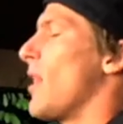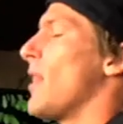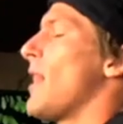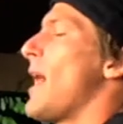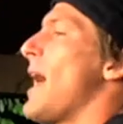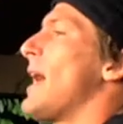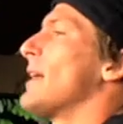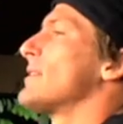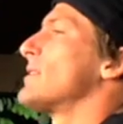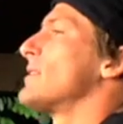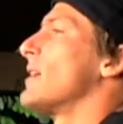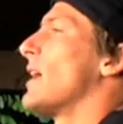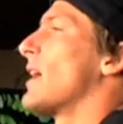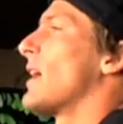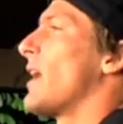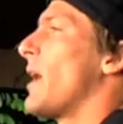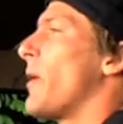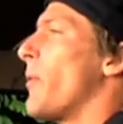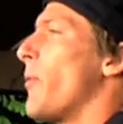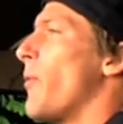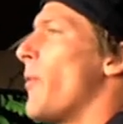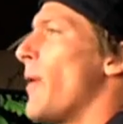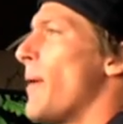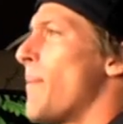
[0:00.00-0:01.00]
last second I
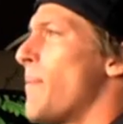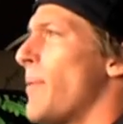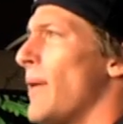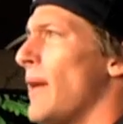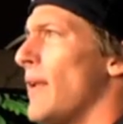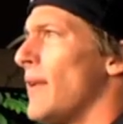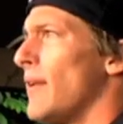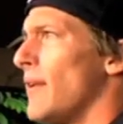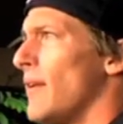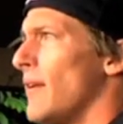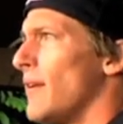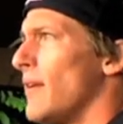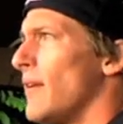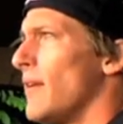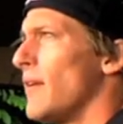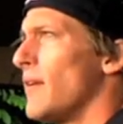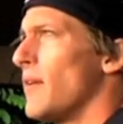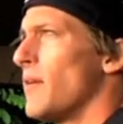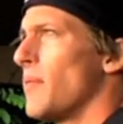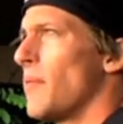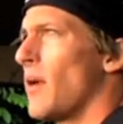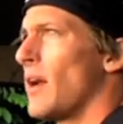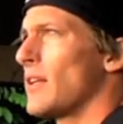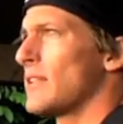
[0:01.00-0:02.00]
whip it.
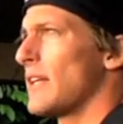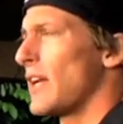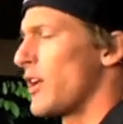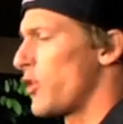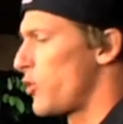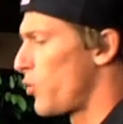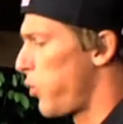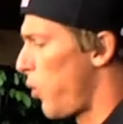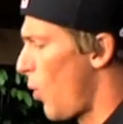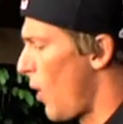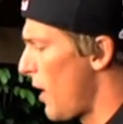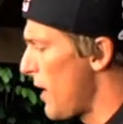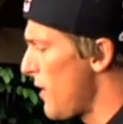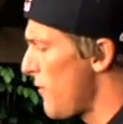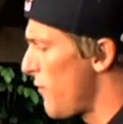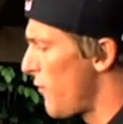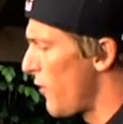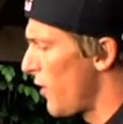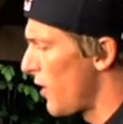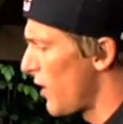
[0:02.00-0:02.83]
I think a 20-footer.